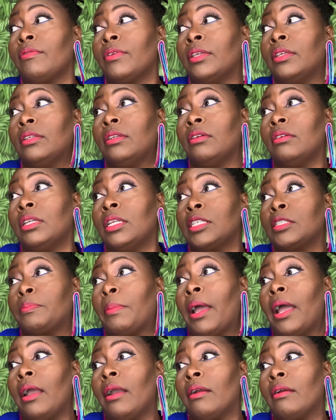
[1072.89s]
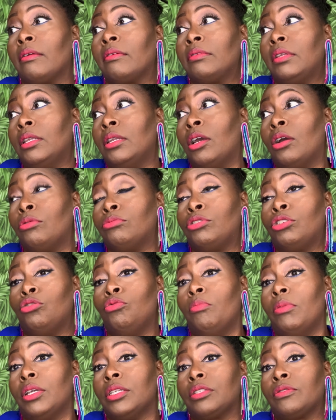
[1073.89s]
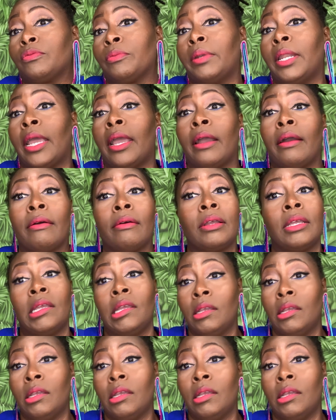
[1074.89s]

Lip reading: it don't expire, 2 months from now.